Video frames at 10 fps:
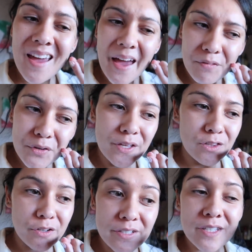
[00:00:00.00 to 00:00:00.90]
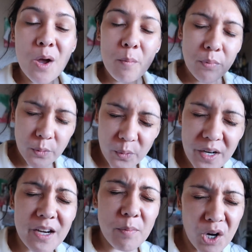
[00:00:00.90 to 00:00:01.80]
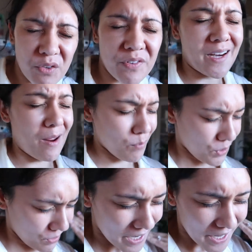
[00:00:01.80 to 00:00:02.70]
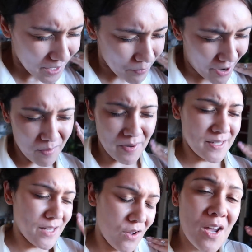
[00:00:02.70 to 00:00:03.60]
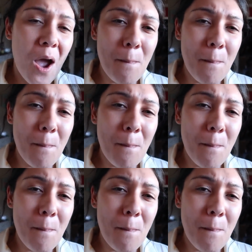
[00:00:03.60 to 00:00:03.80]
everything looks pretty perfect. I'm pretty proud of myself.